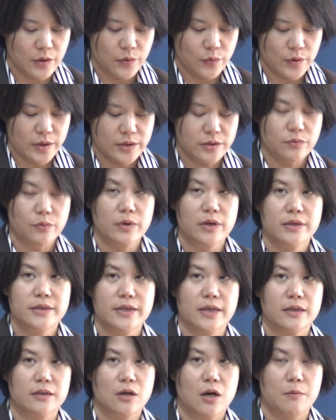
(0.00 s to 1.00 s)
which were
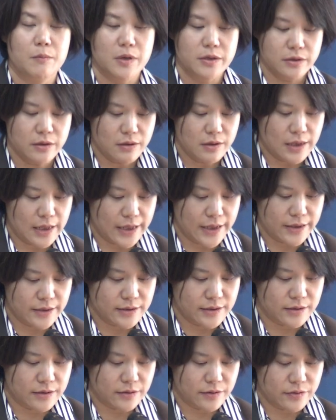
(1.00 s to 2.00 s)
then
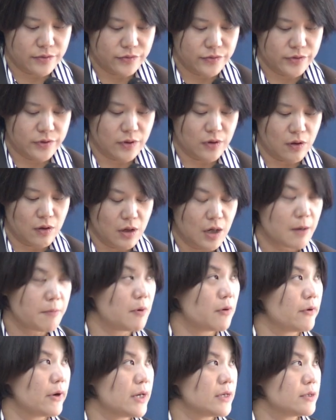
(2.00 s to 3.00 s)
commercialized through the
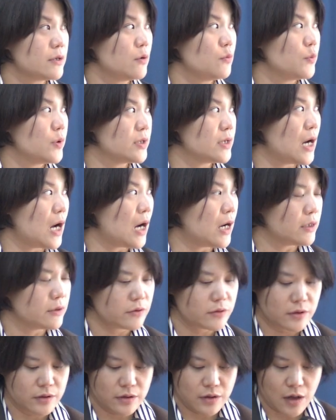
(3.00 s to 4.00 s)
collaboration with the
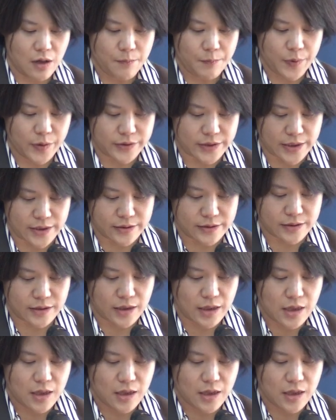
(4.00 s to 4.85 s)
other companies.